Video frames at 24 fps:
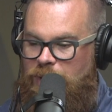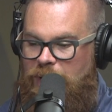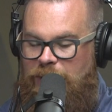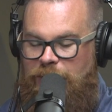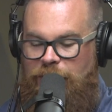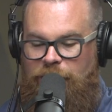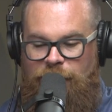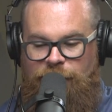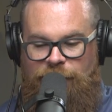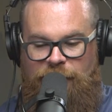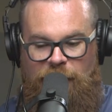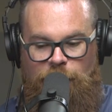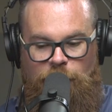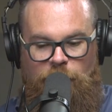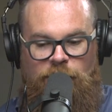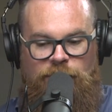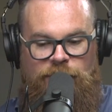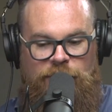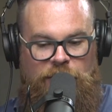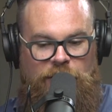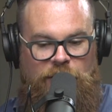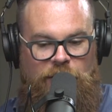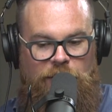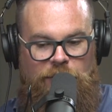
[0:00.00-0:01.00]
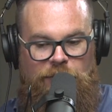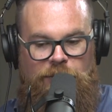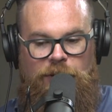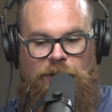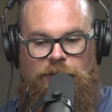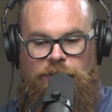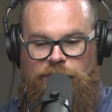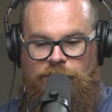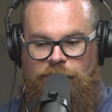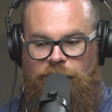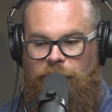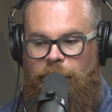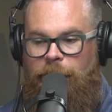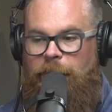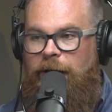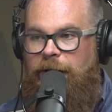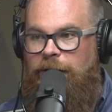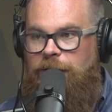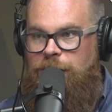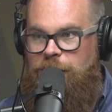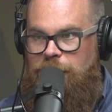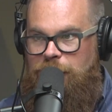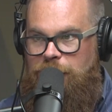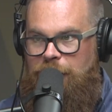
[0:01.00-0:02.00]
I love that movie Coco so
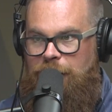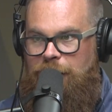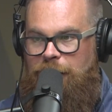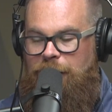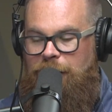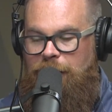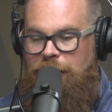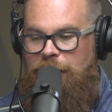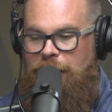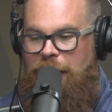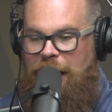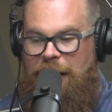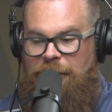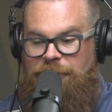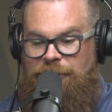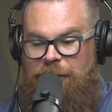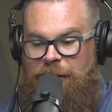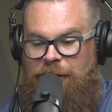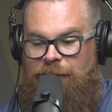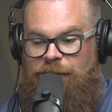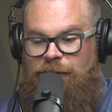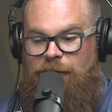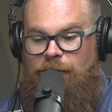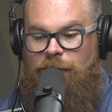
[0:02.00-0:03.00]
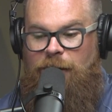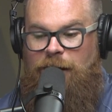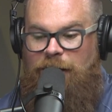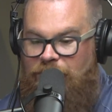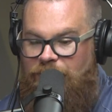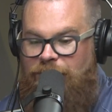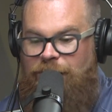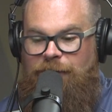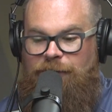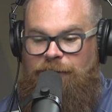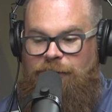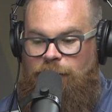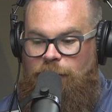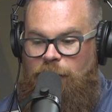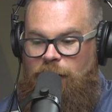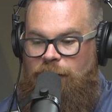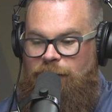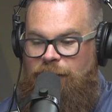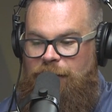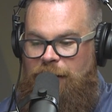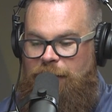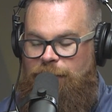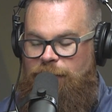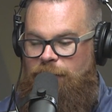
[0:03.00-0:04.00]
much. I think it's the greatest Disney
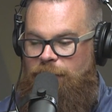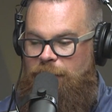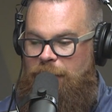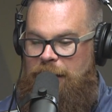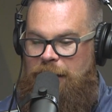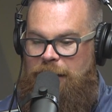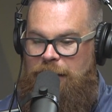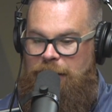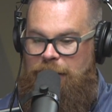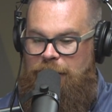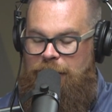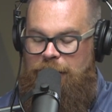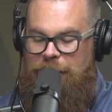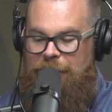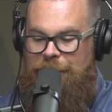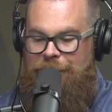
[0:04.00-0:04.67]
movie ever made.